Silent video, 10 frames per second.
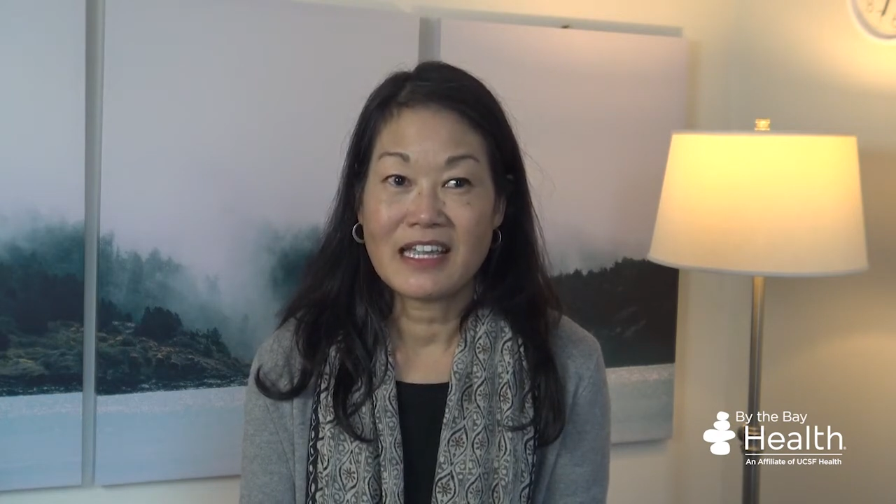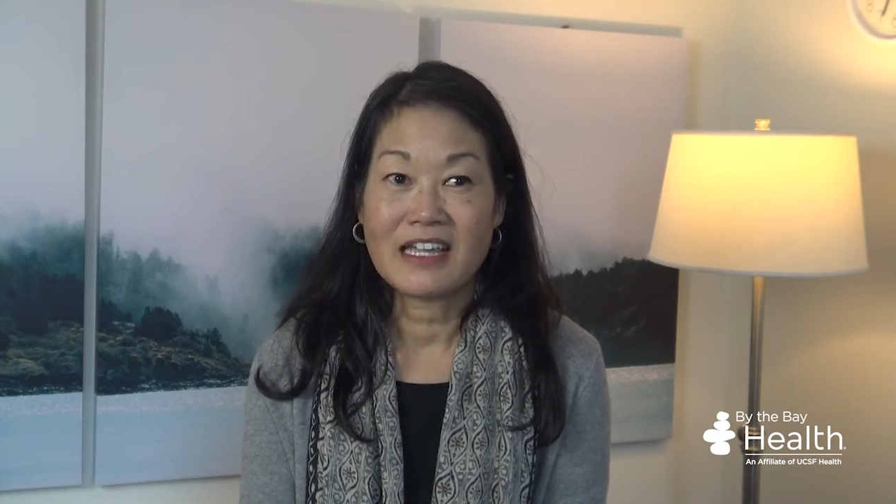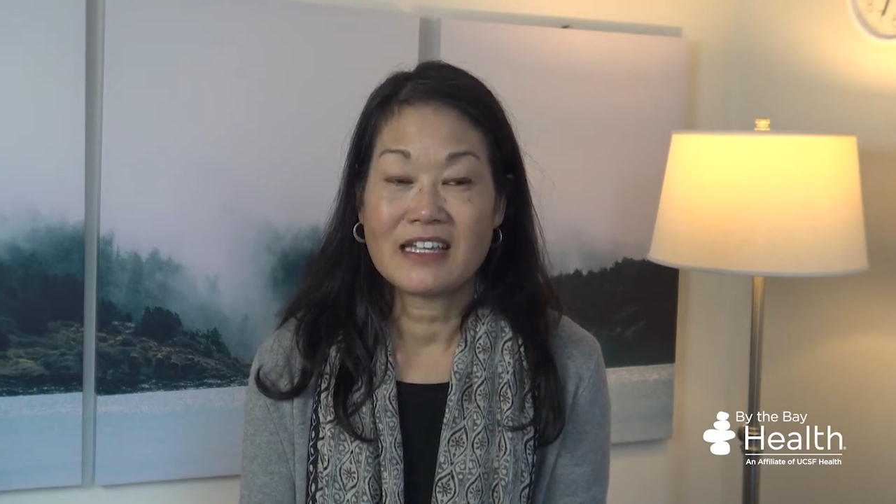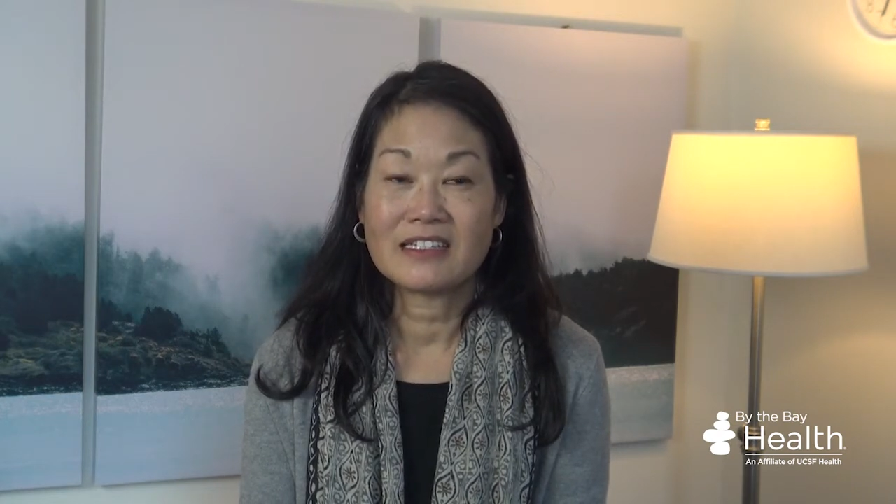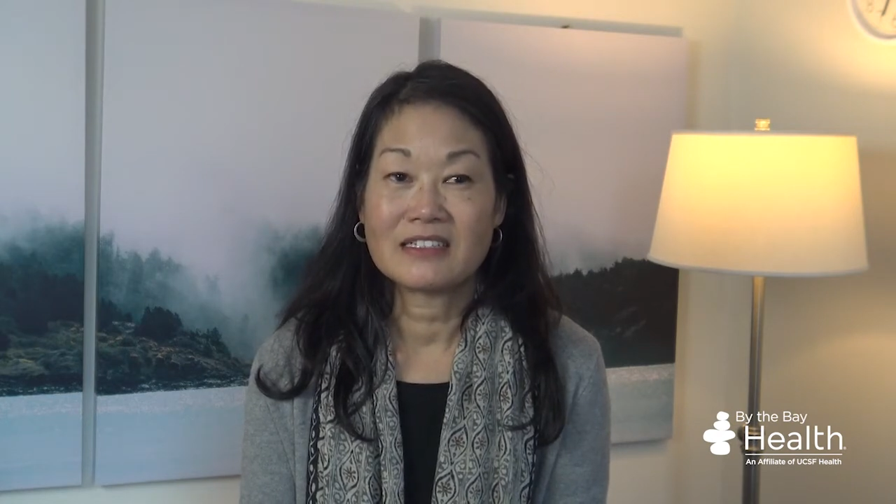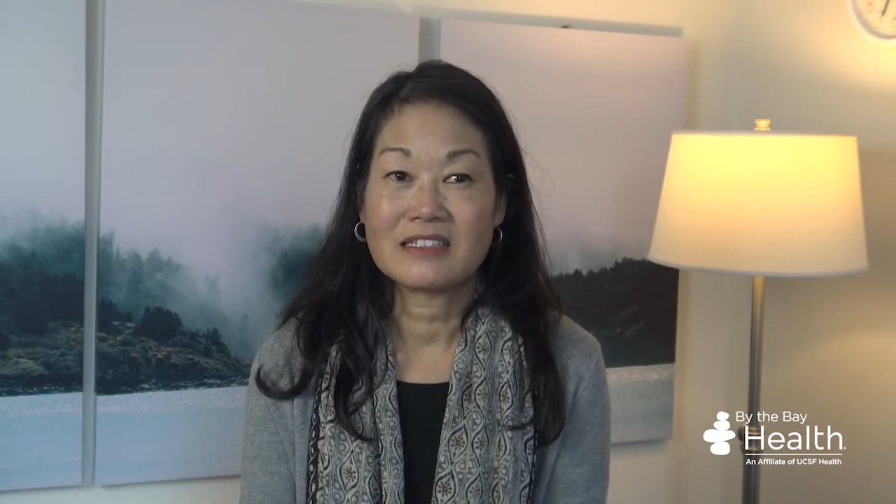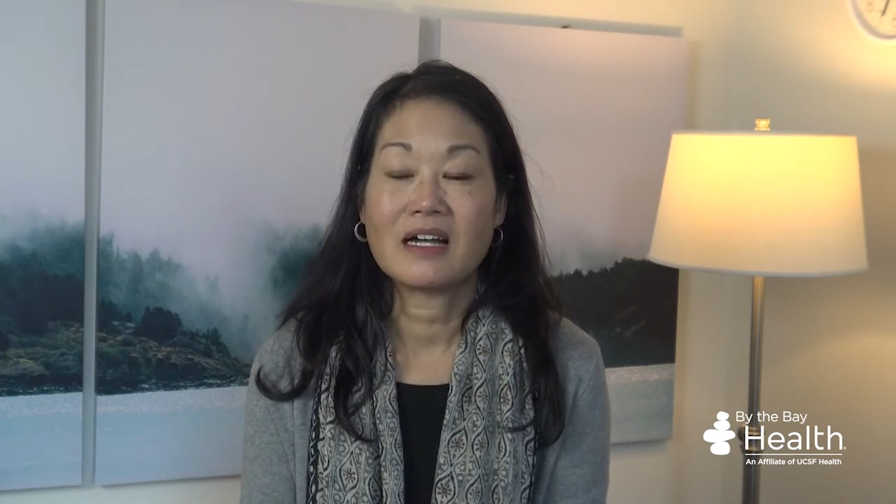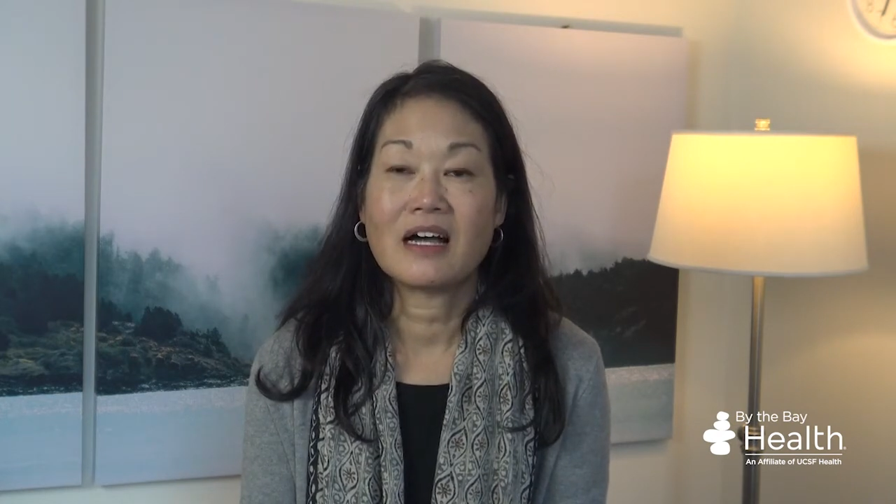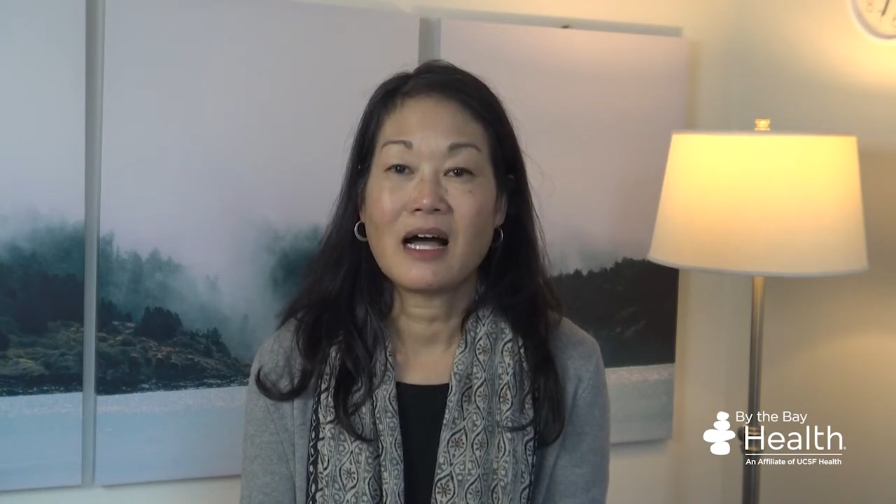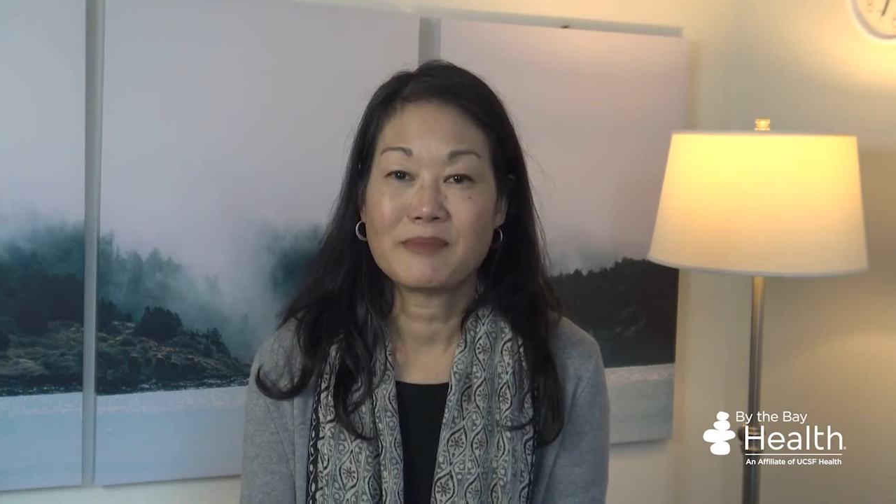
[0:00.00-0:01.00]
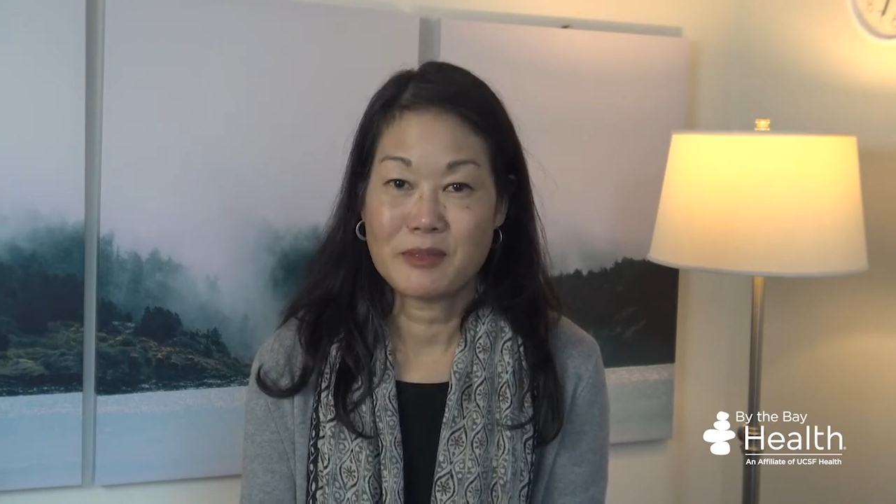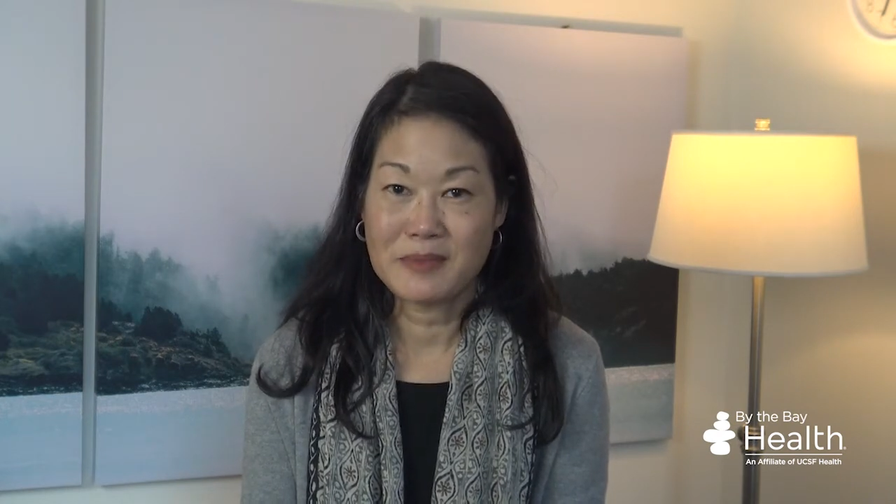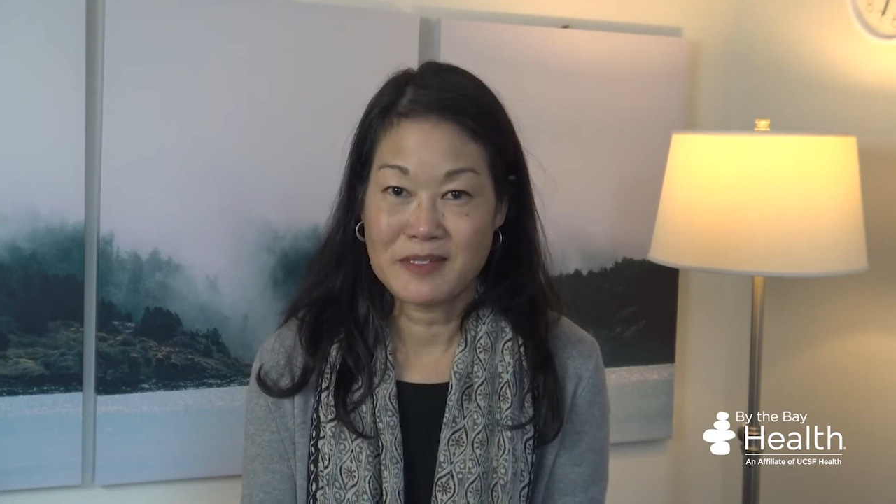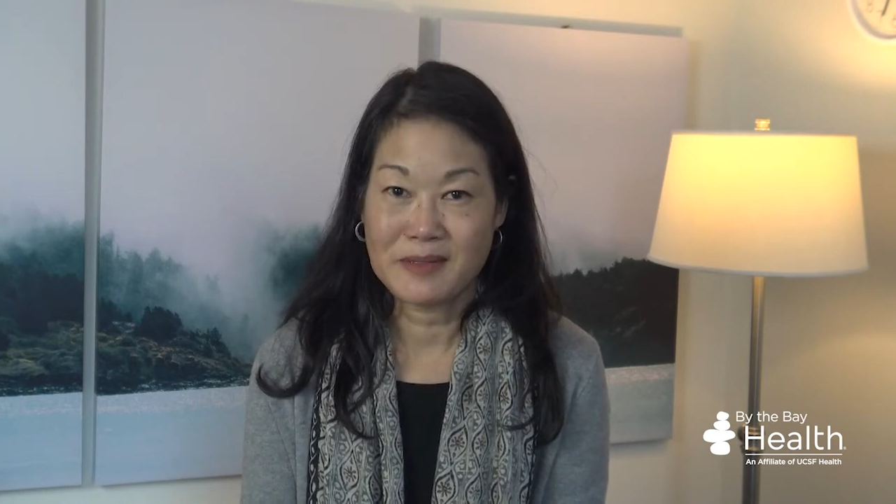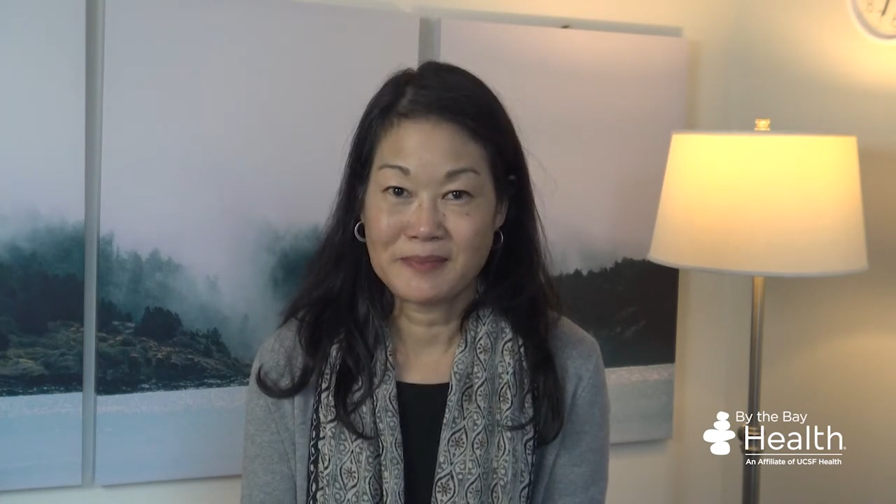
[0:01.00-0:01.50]
and
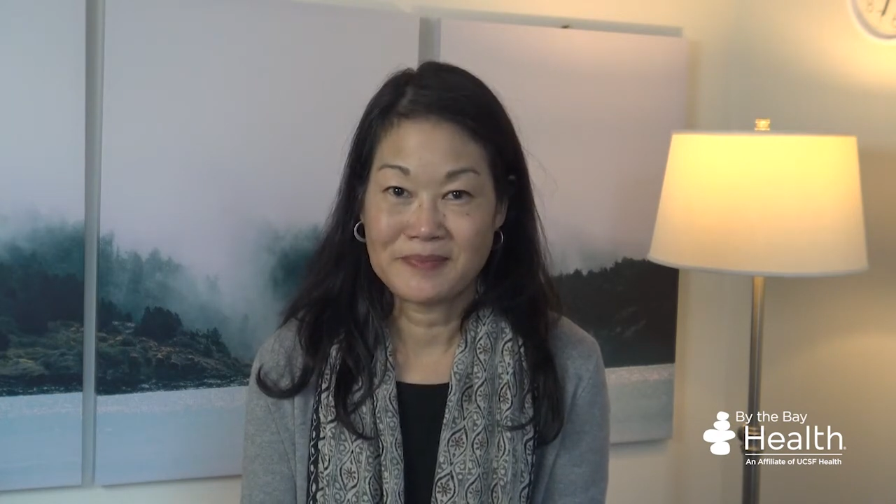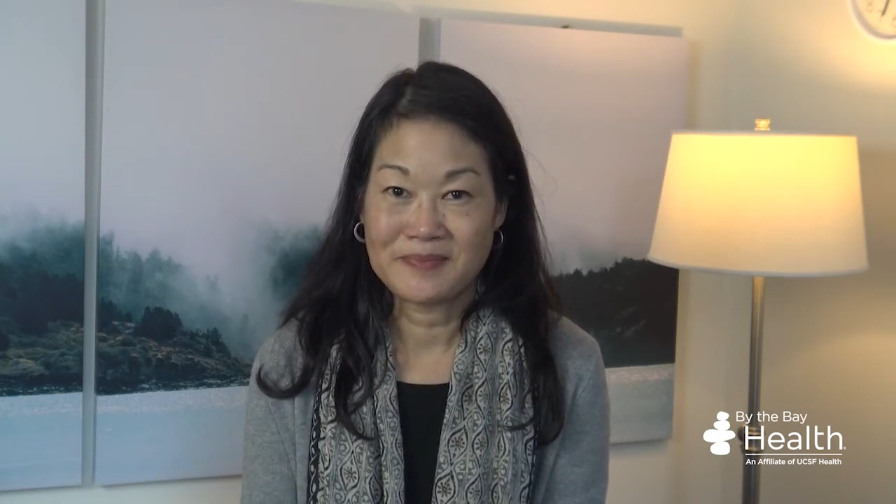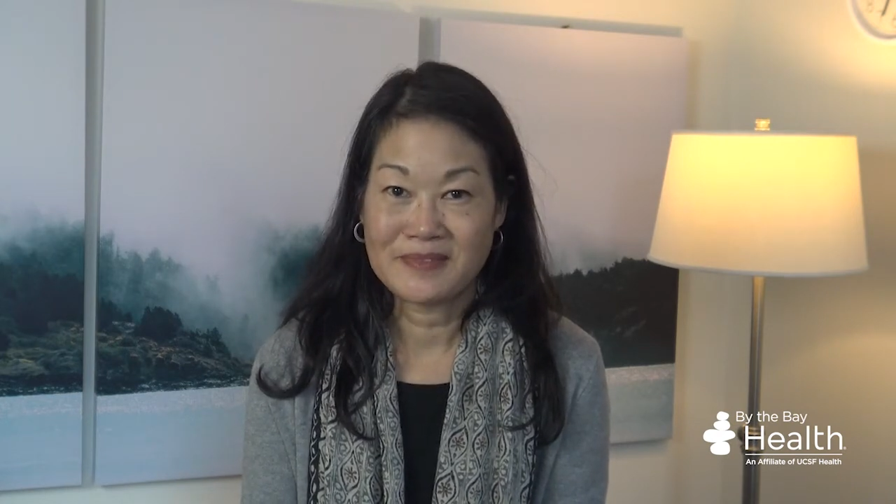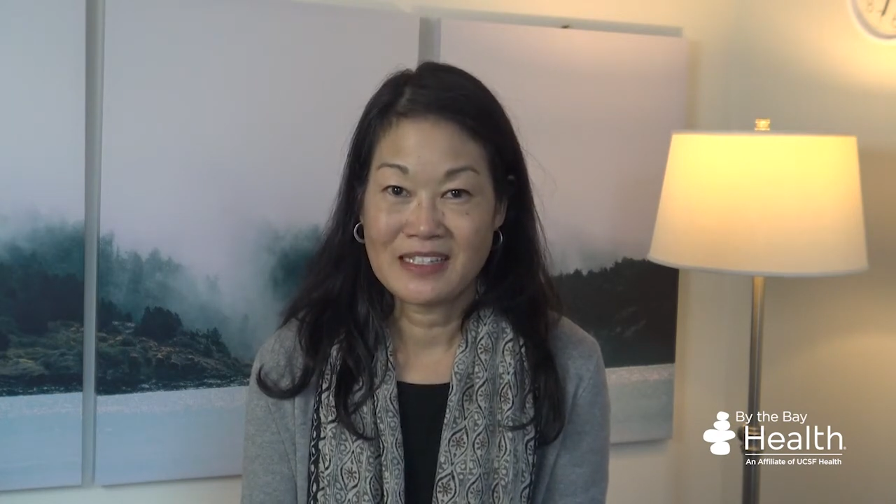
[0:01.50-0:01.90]
optimism